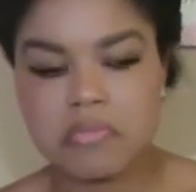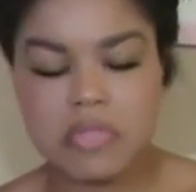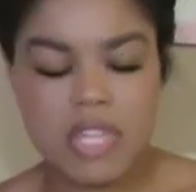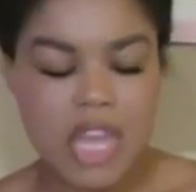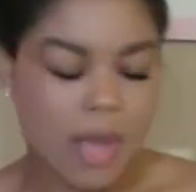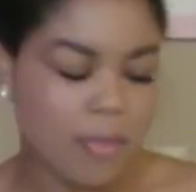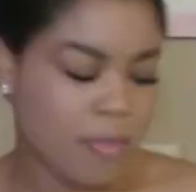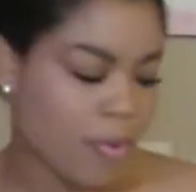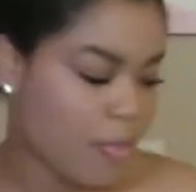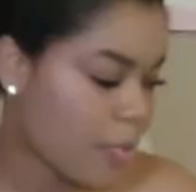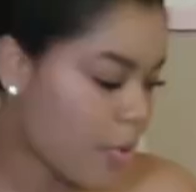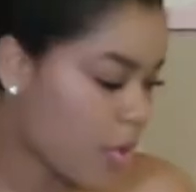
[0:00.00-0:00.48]

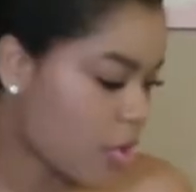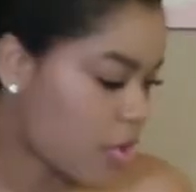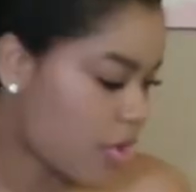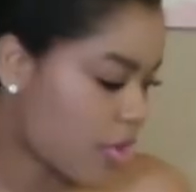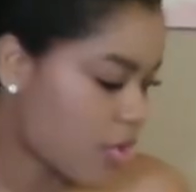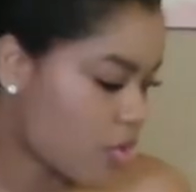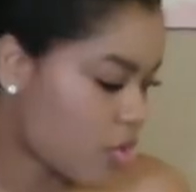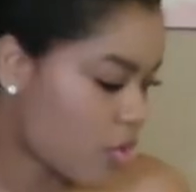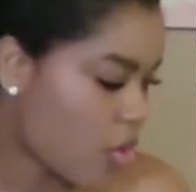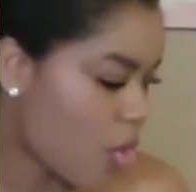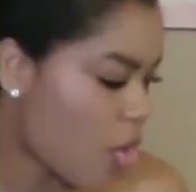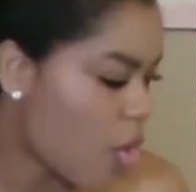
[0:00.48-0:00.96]
type of birth
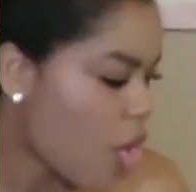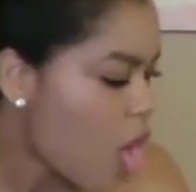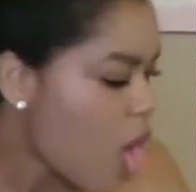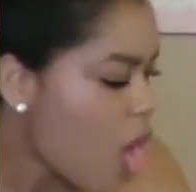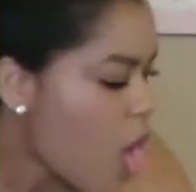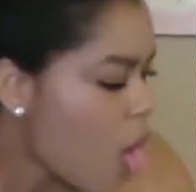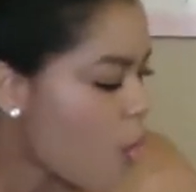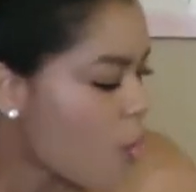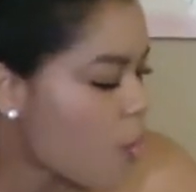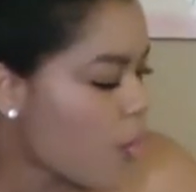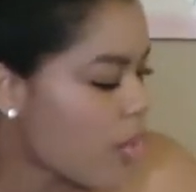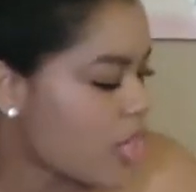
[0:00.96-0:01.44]
control,
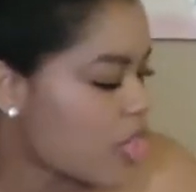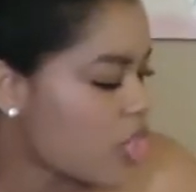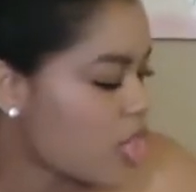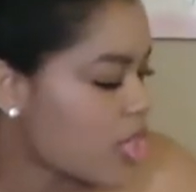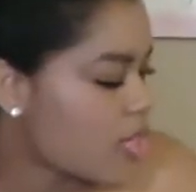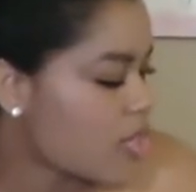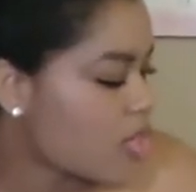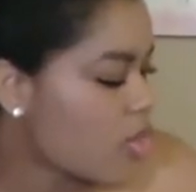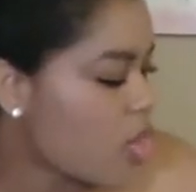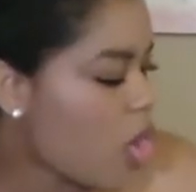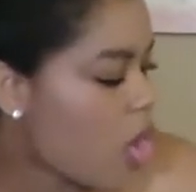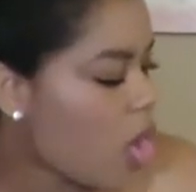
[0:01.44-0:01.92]
which
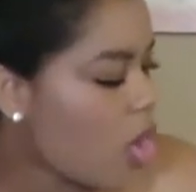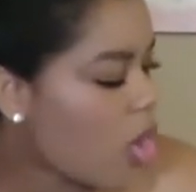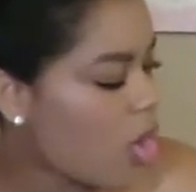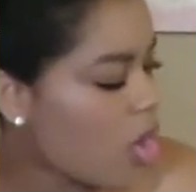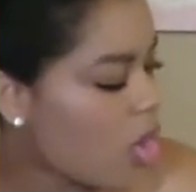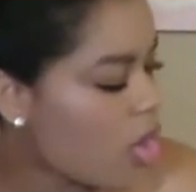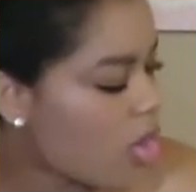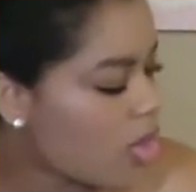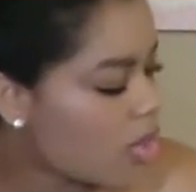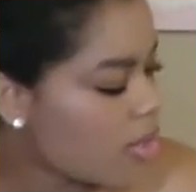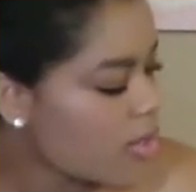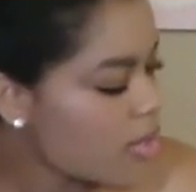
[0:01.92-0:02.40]
is
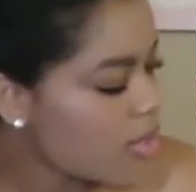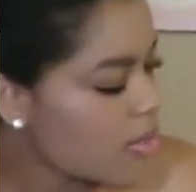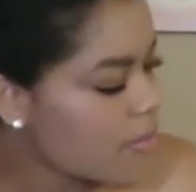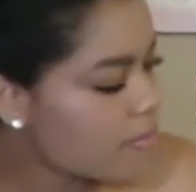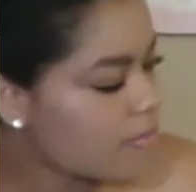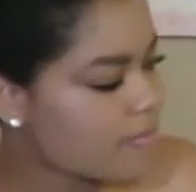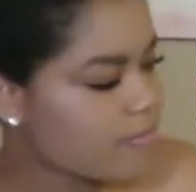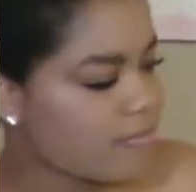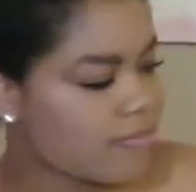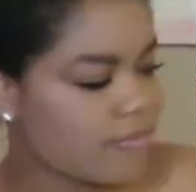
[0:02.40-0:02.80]
called